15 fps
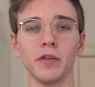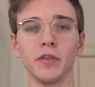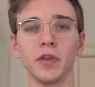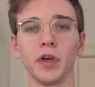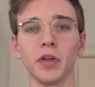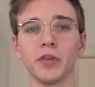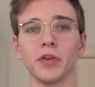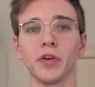of
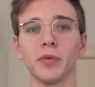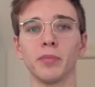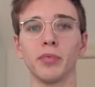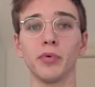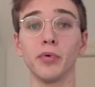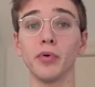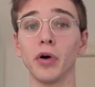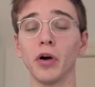the other
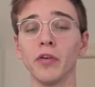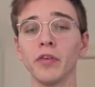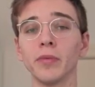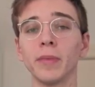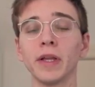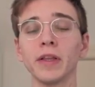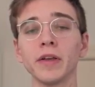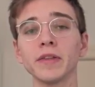pour-over
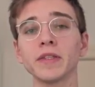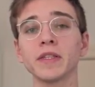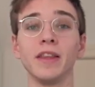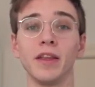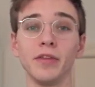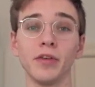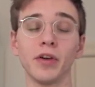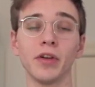methods,
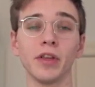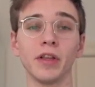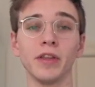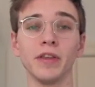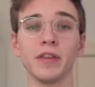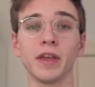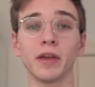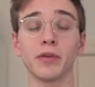then you're gonna
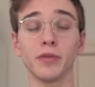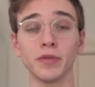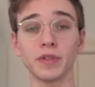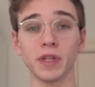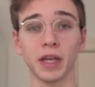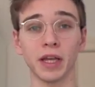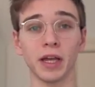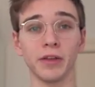need a
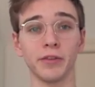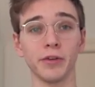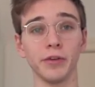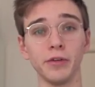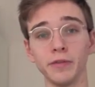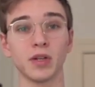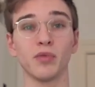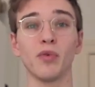gooseneck
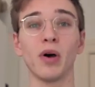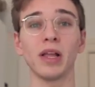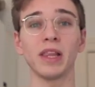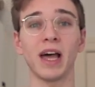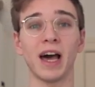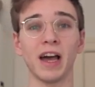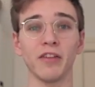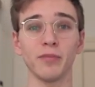kettle. The one
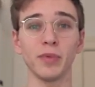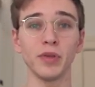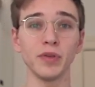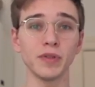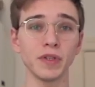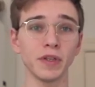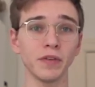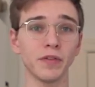I've been
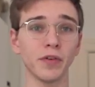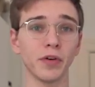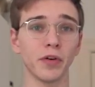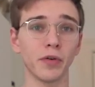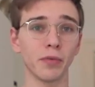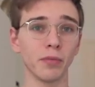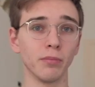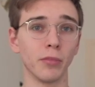using
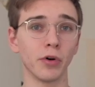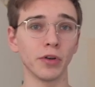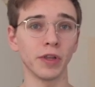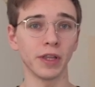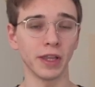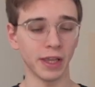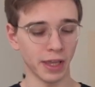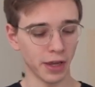for more
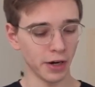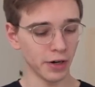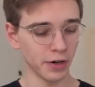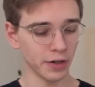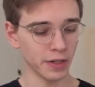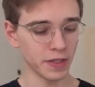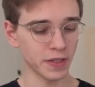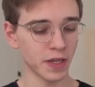than a year
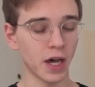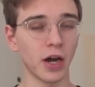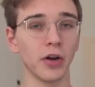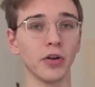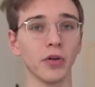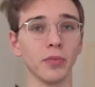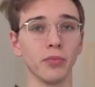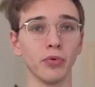is
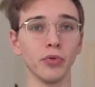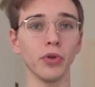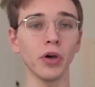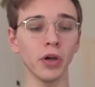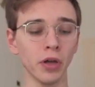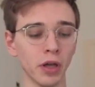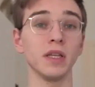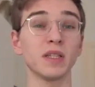Hario Buno.